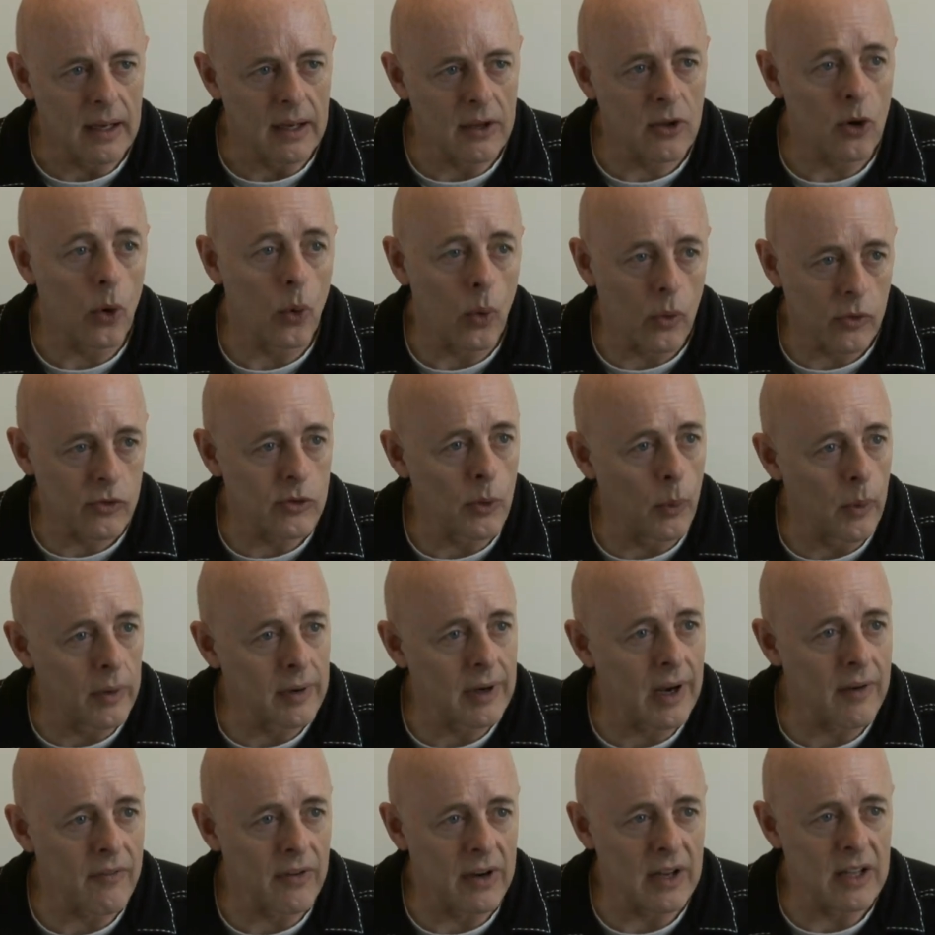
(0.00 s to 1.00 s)
course or
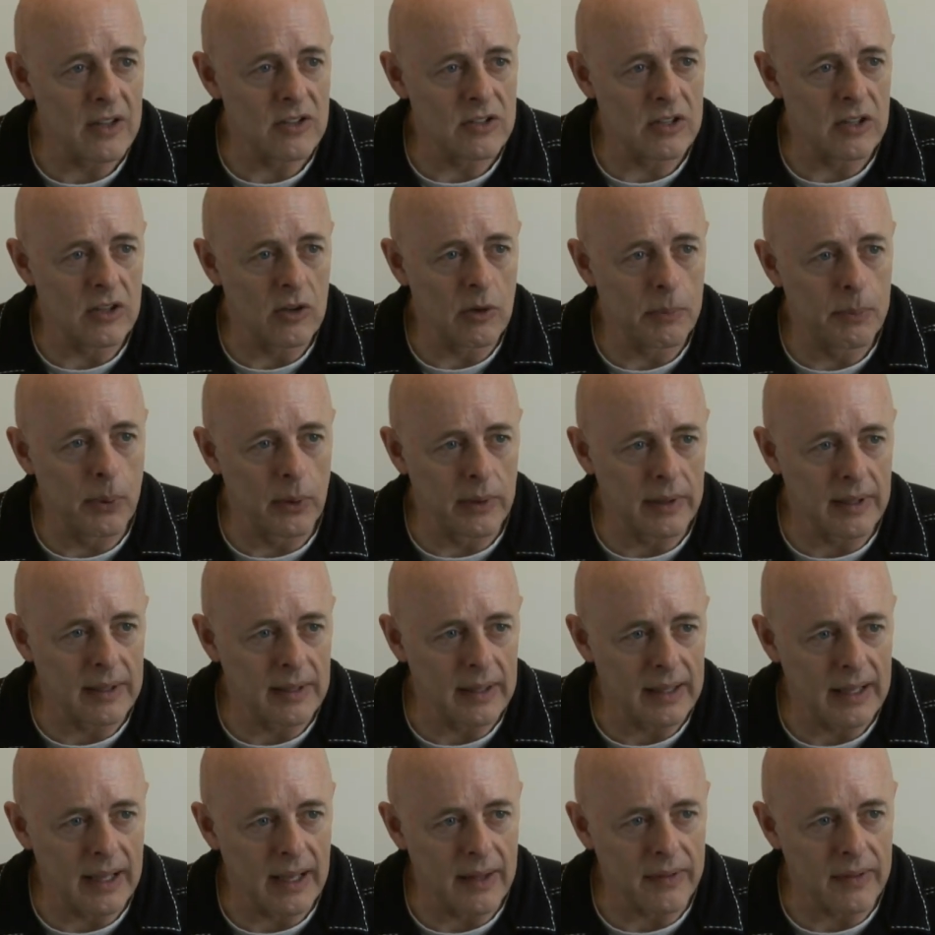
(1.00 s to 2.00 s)
whatever it is that you're putting
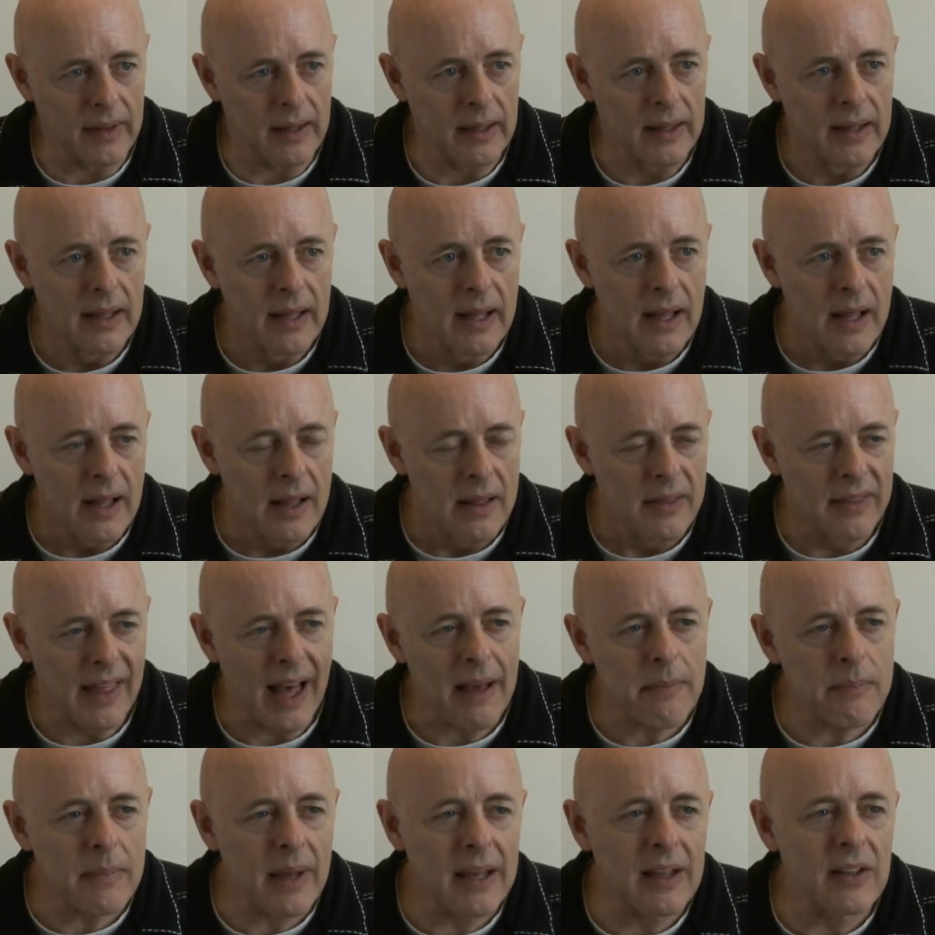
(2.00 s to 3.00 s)
together.
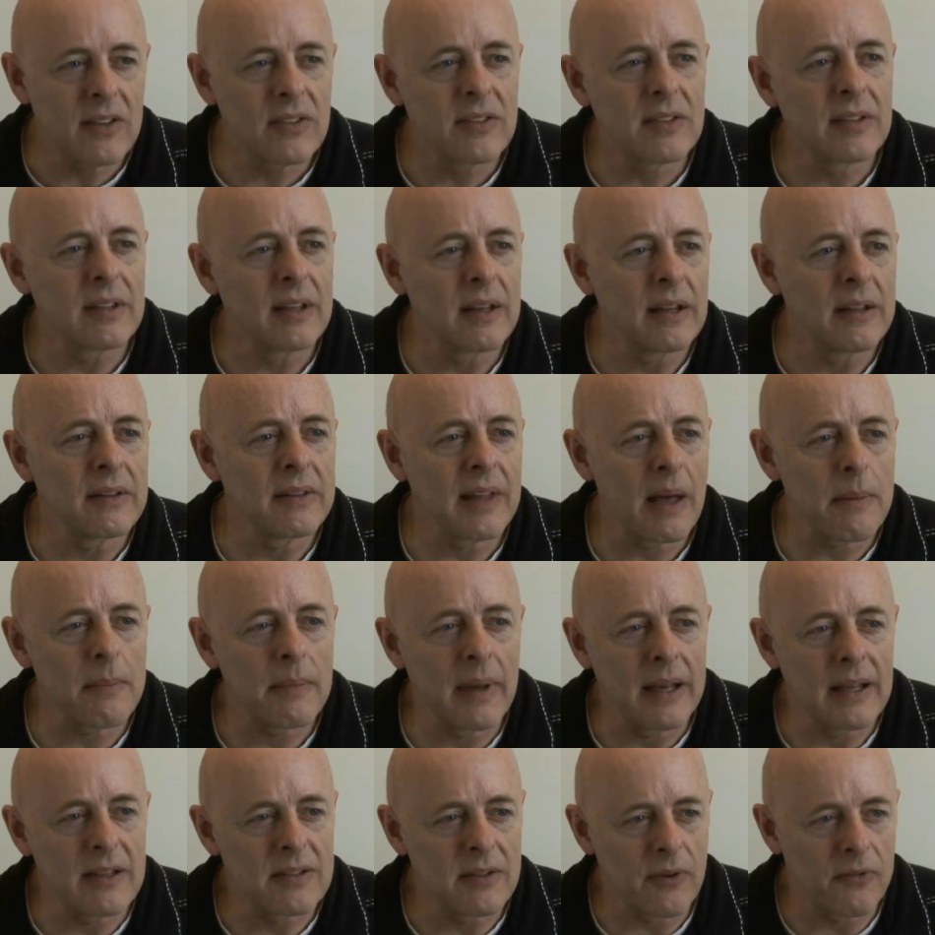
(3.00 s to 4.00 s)
That makes
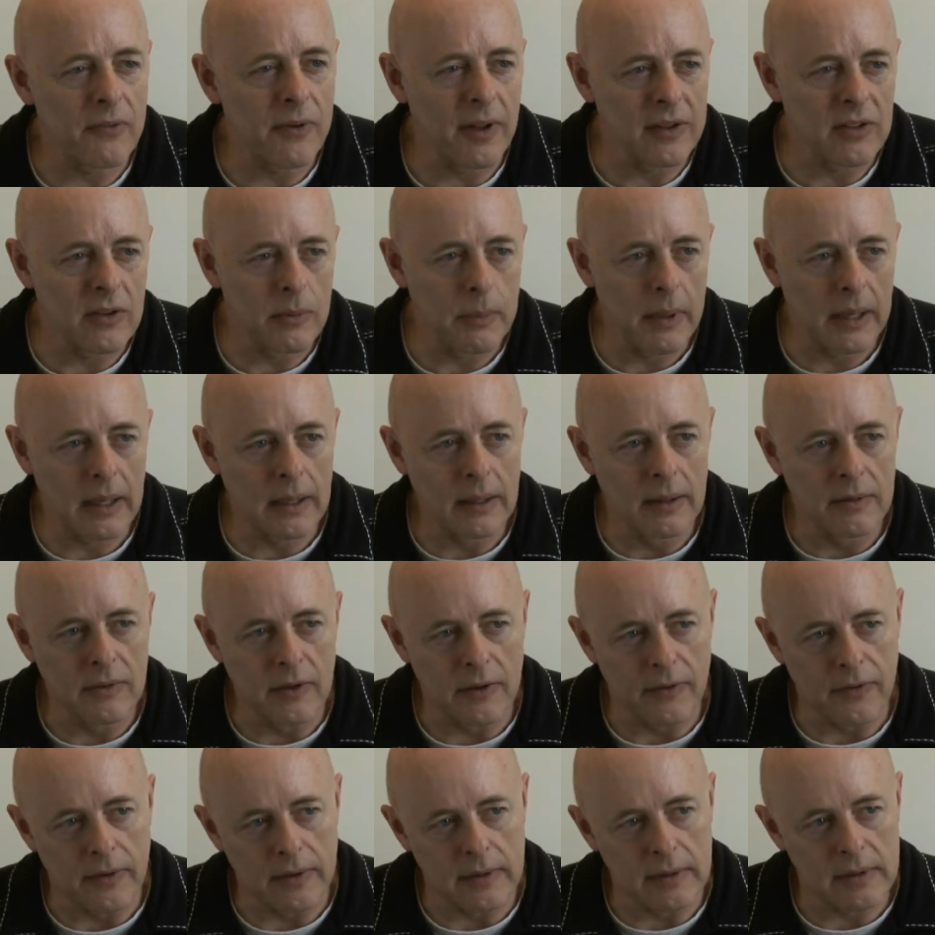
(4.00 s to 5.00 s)
a fundamental
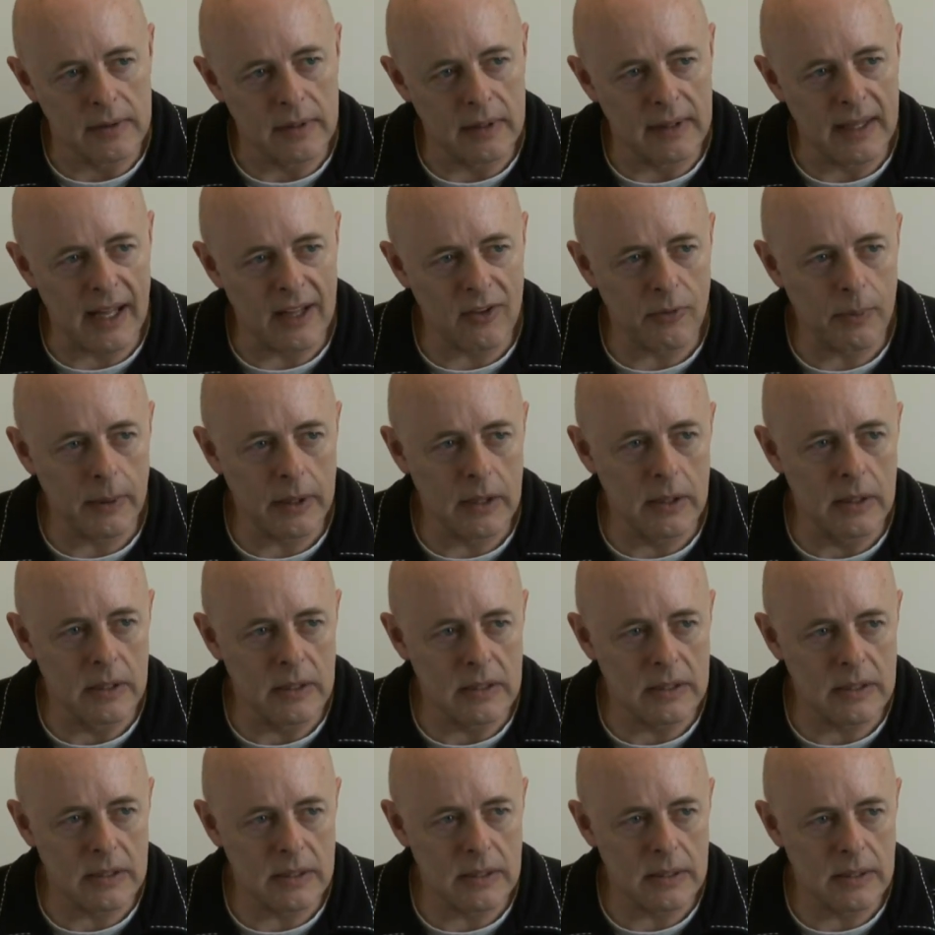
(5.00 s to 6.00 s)
difference, and that's
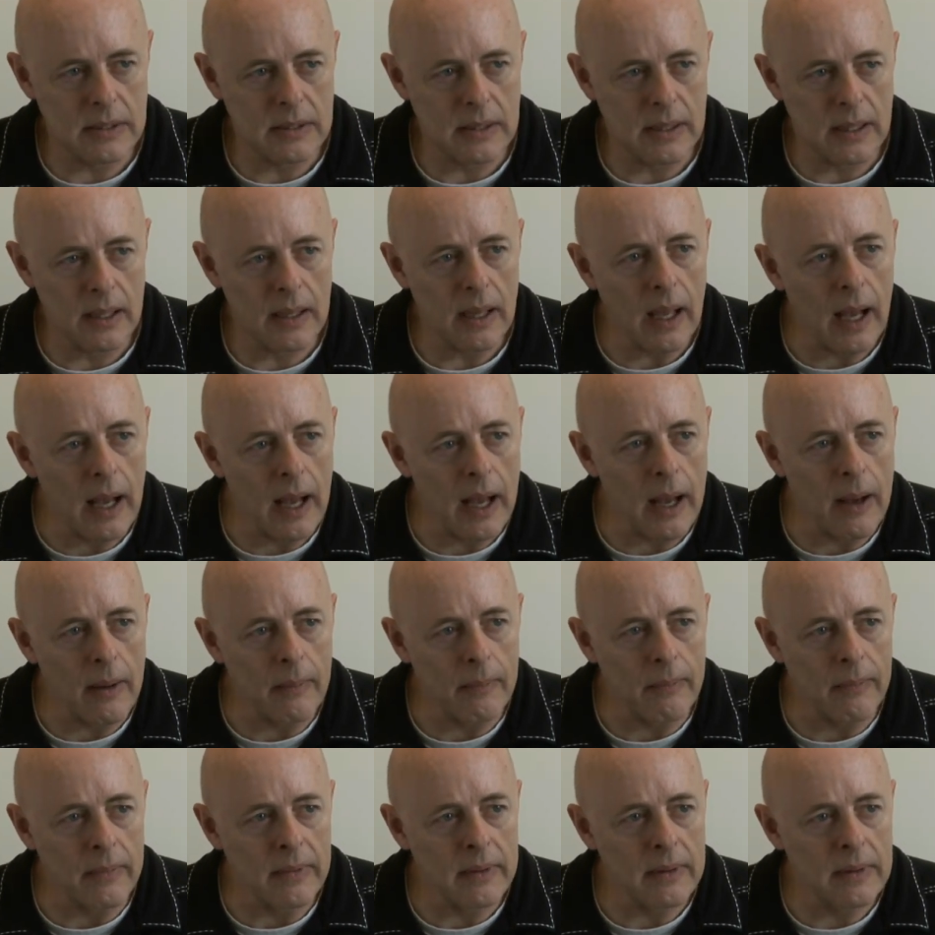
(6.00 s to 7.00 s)
because
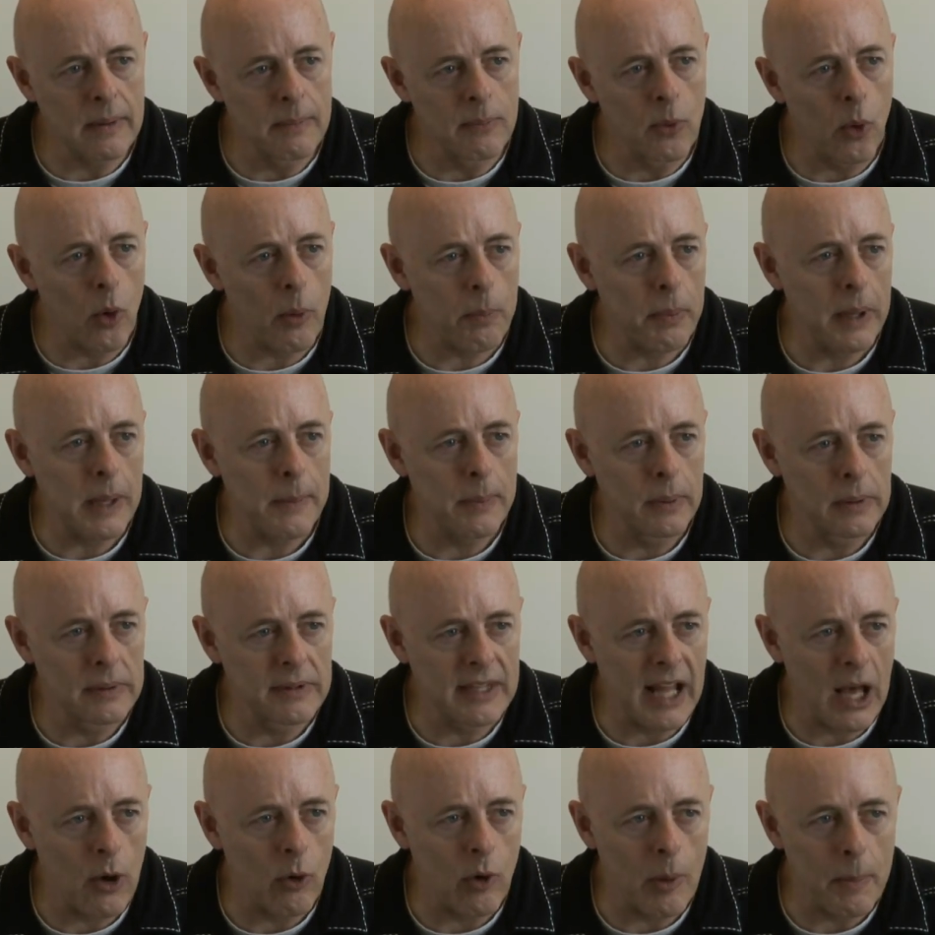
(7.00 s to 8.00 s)
the more people
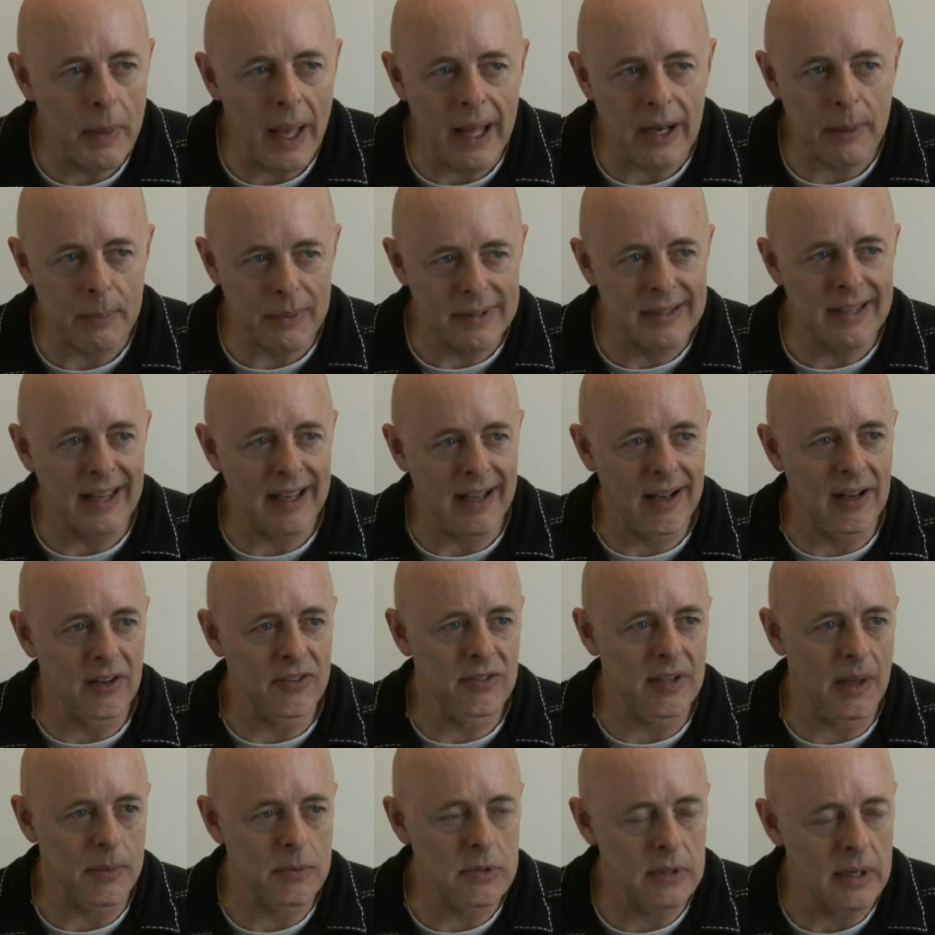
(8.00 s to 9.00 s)
know about a particular
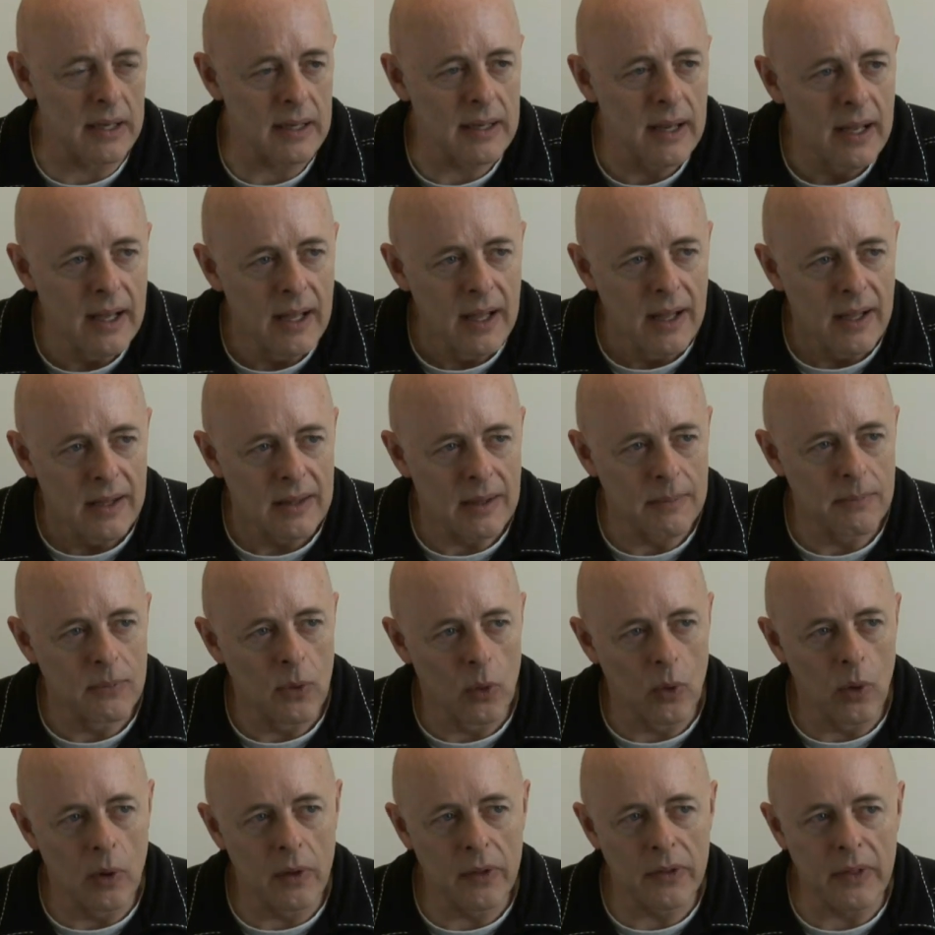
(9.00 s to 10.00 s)
subject, the
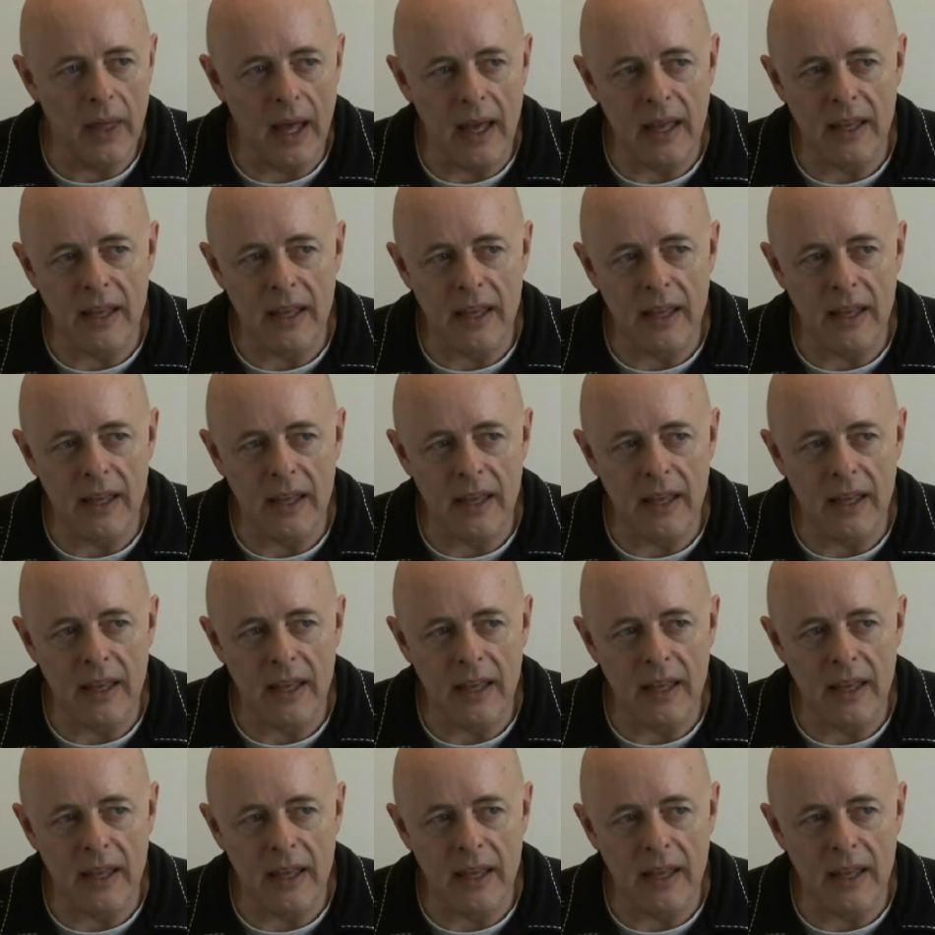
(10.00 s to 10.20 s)
more